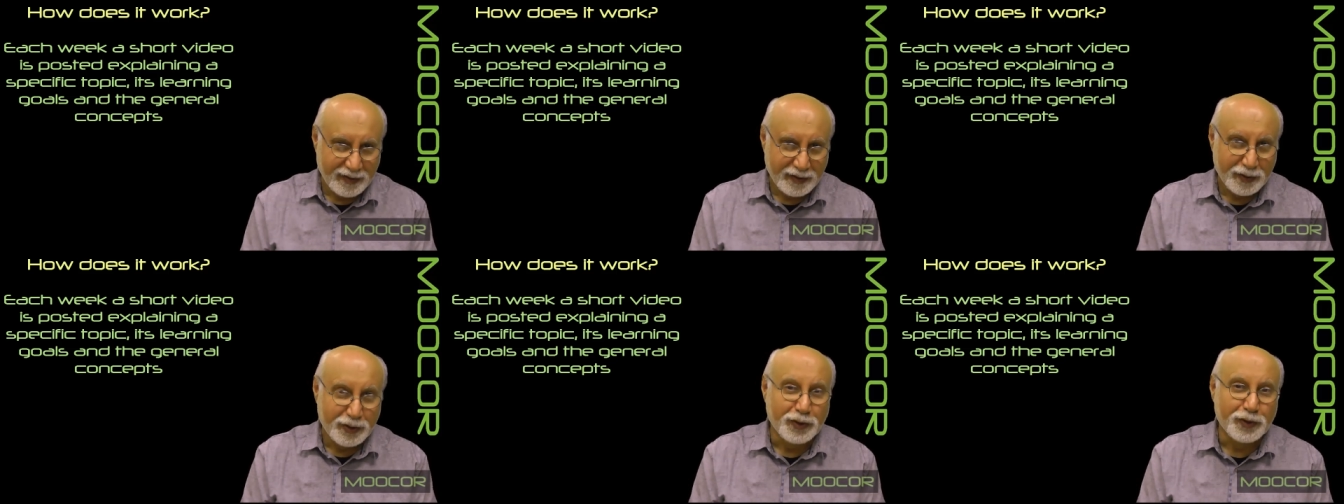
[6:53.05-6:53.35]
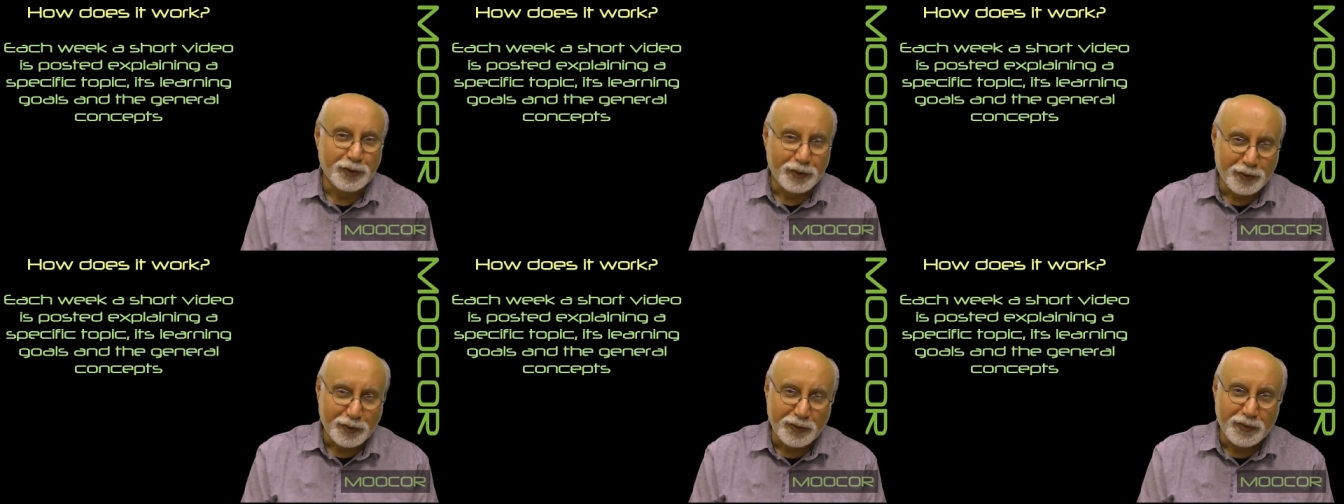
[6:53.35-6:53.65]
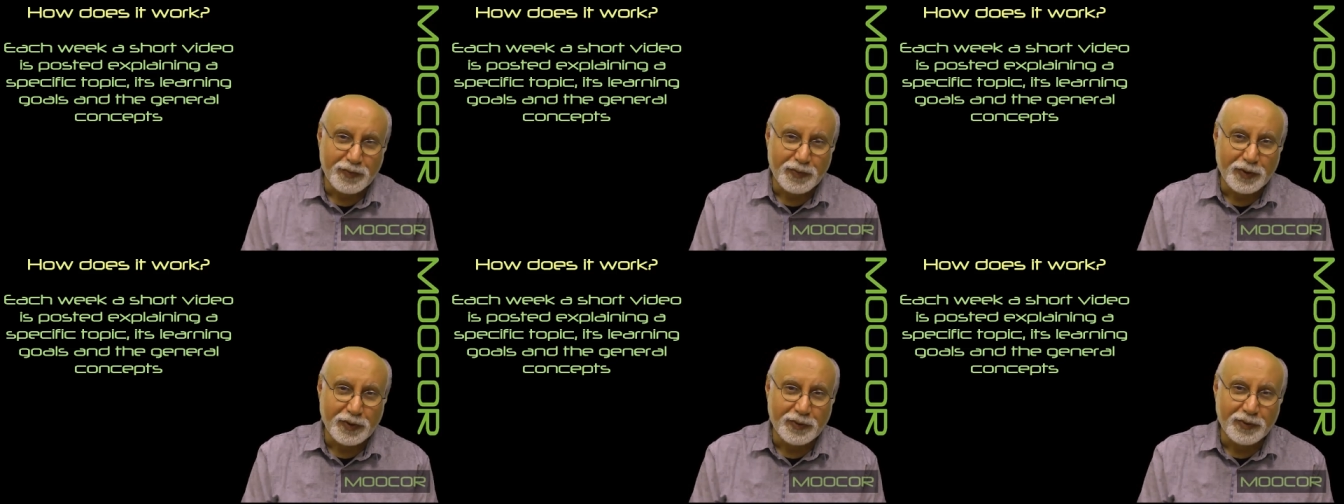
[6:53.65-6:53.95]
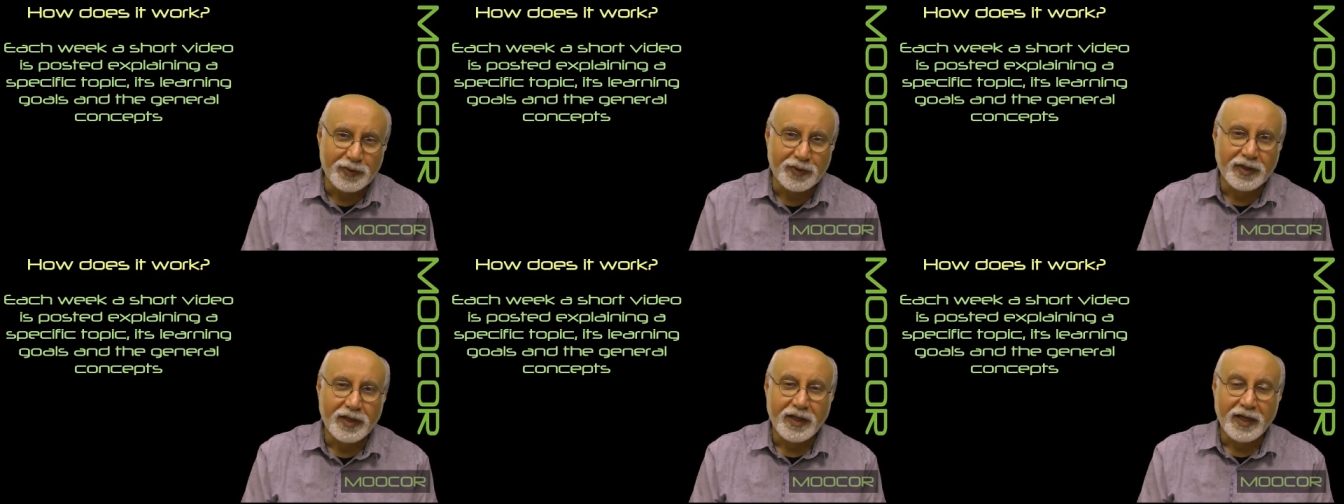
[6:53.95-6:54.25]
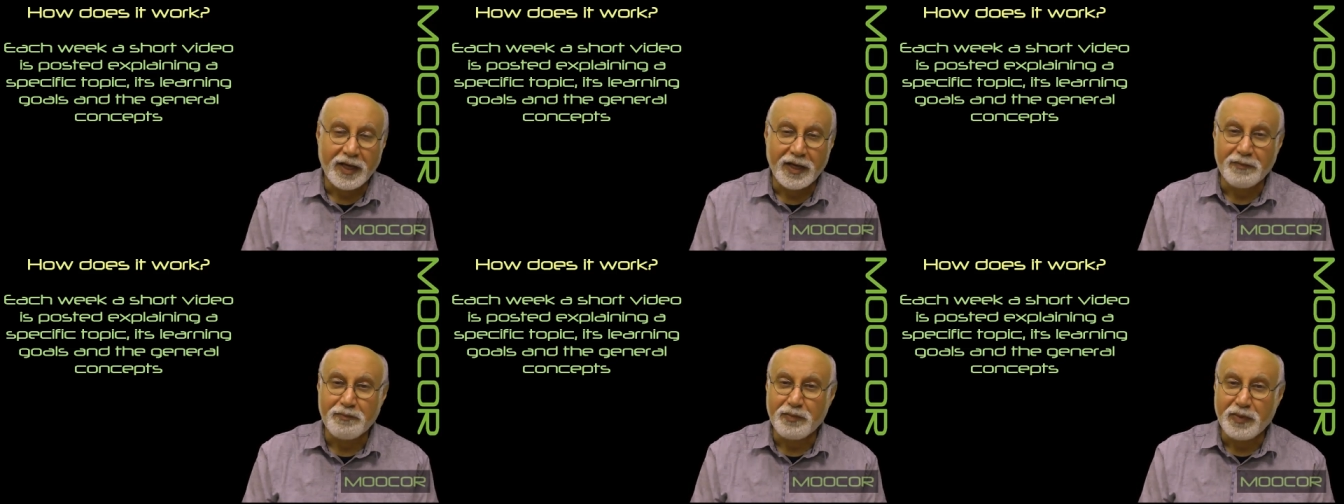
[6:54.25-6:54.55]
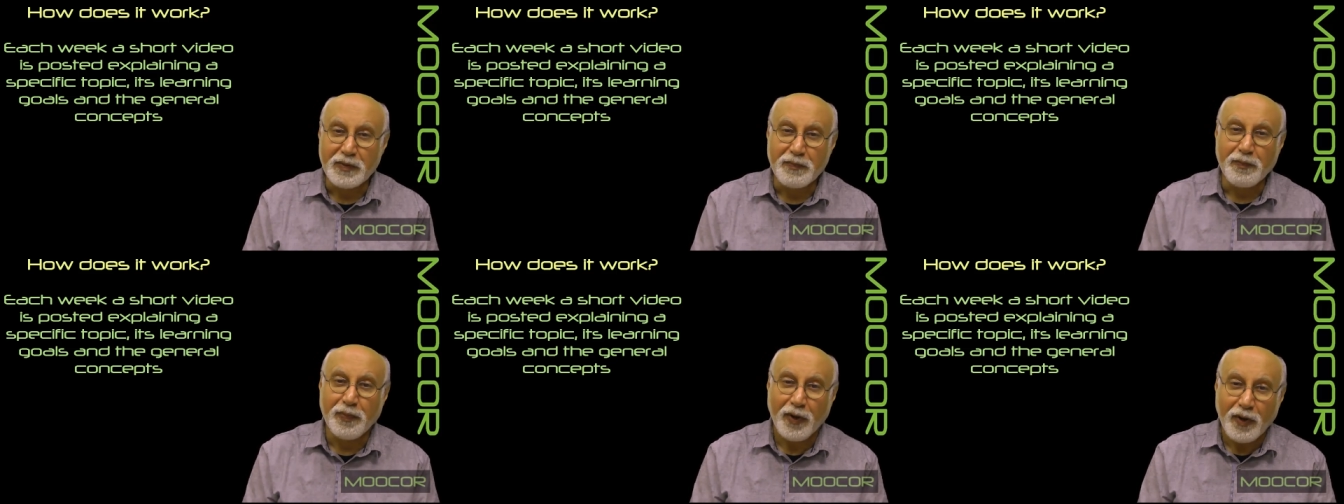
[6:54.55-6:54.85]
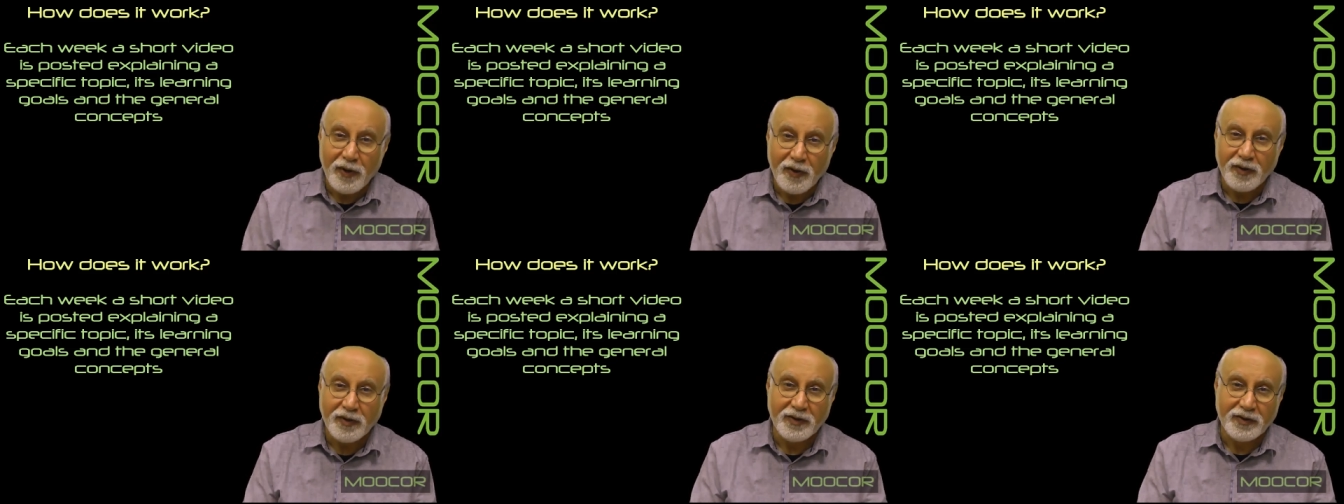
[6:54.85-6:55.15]
contribute and be
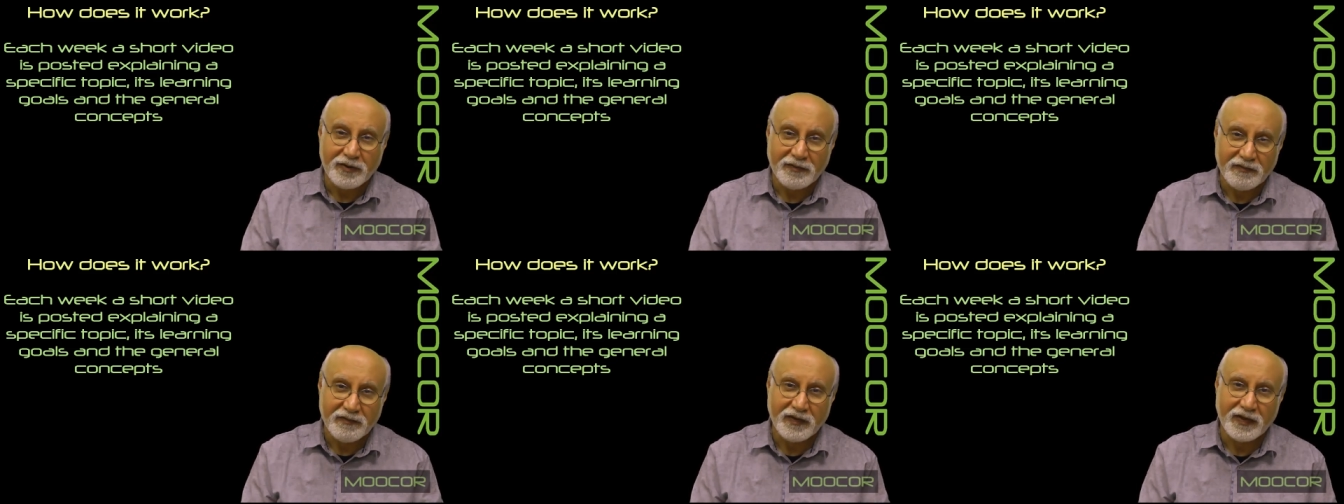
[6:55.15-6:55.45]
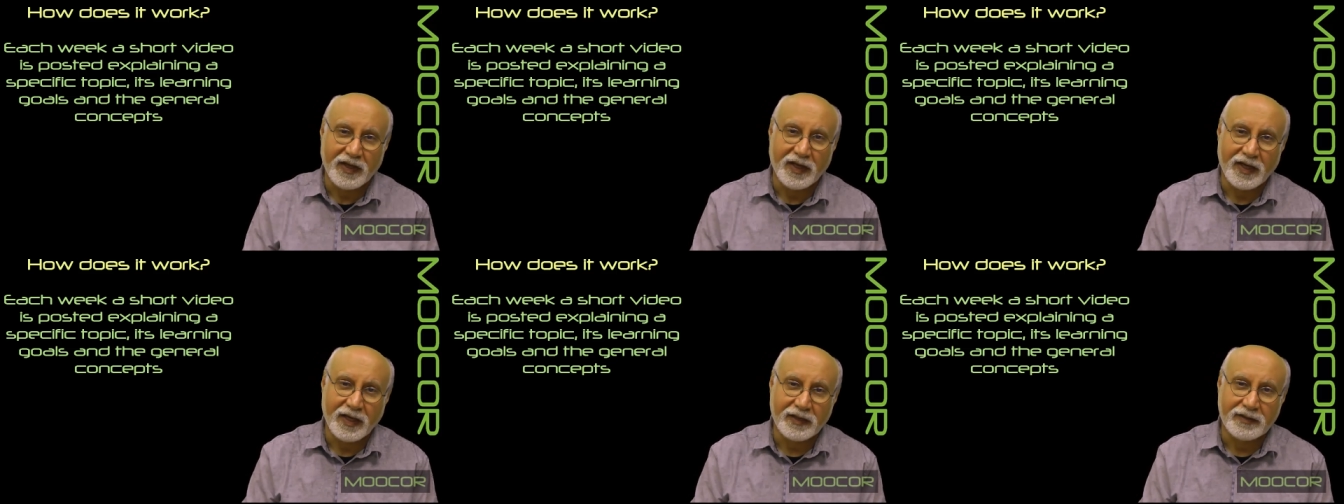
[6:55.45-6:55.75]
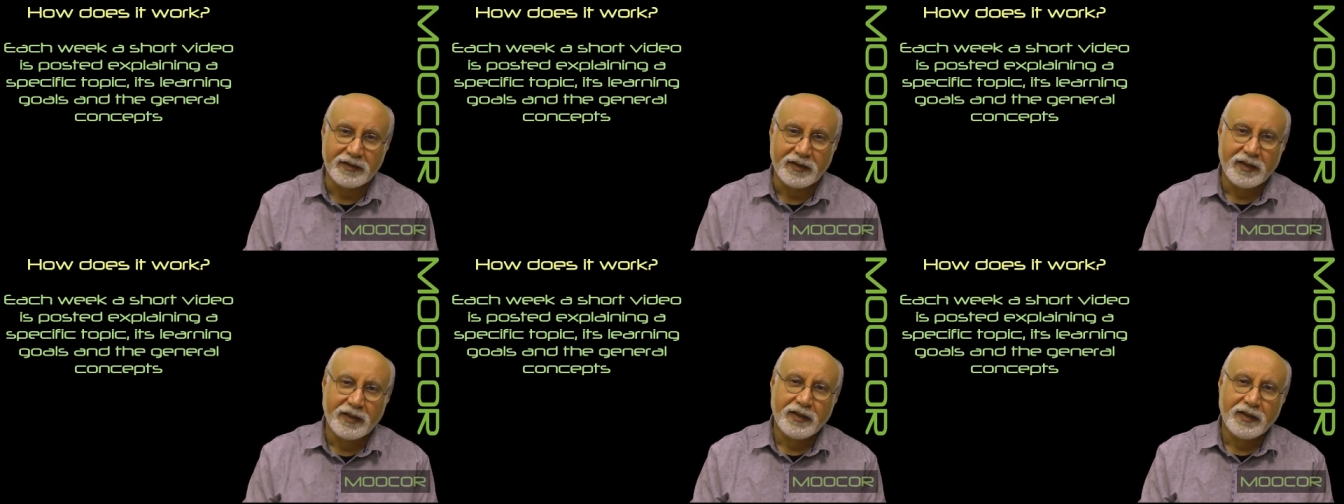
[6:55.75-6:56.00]
part of that